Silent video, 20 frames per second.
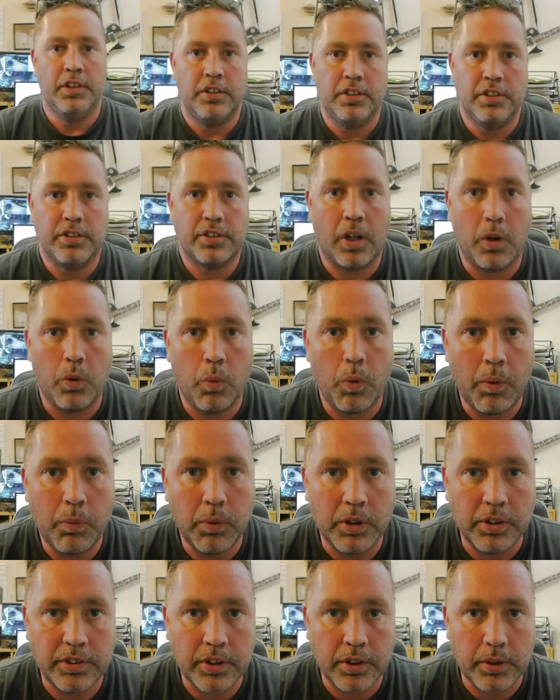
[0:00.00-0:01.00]
So what
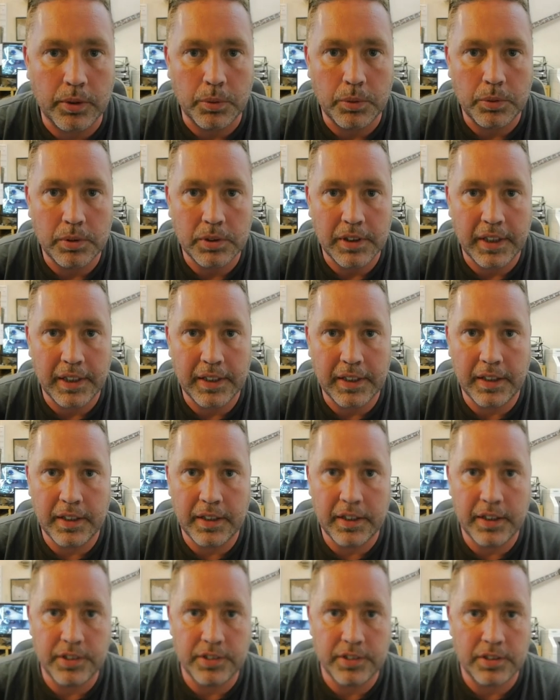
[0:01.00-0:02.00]
we'll do
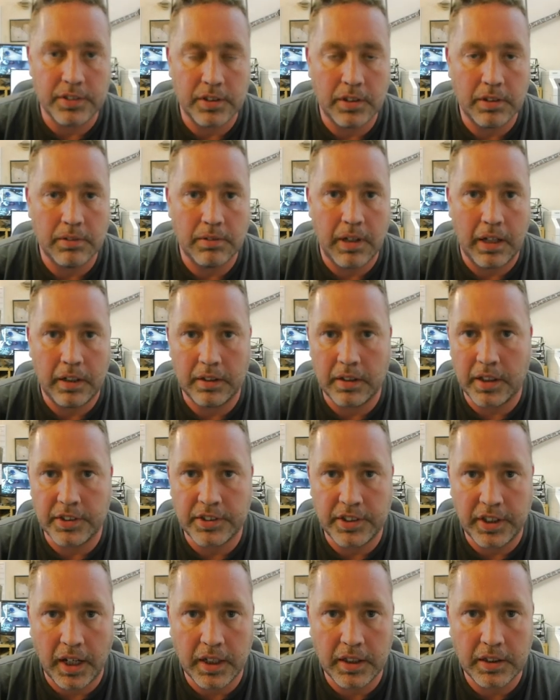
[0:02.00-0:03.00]
is I'll get
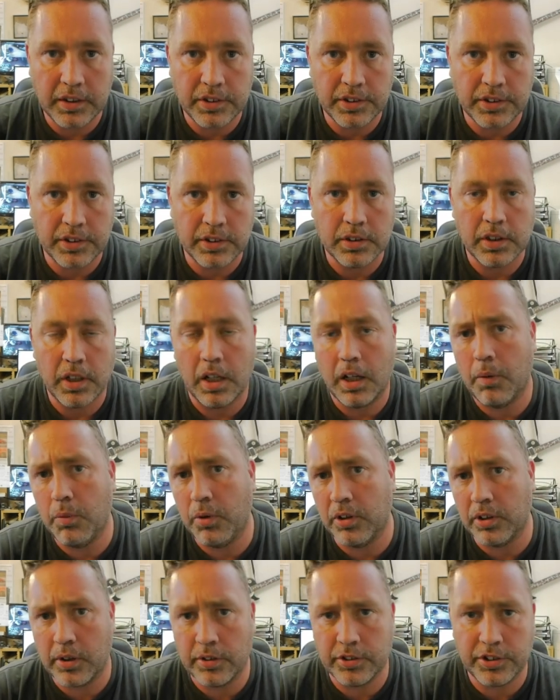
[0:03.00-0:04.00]
changed and
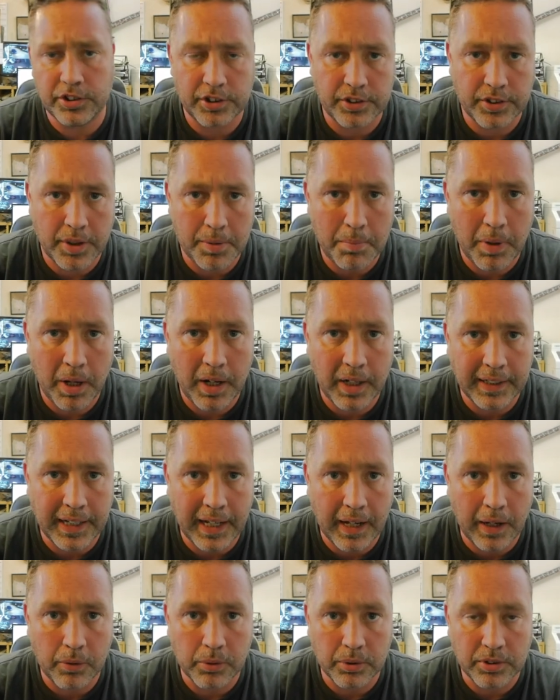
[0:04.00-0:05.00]
we'll go and strip mine
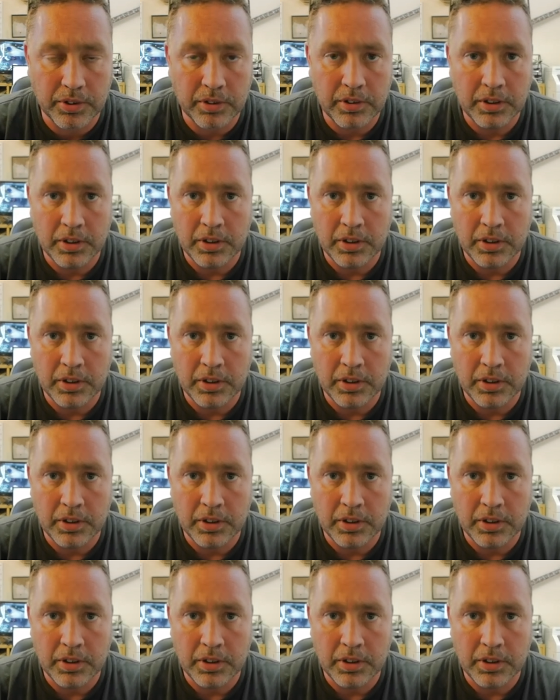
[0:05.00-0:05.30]
out.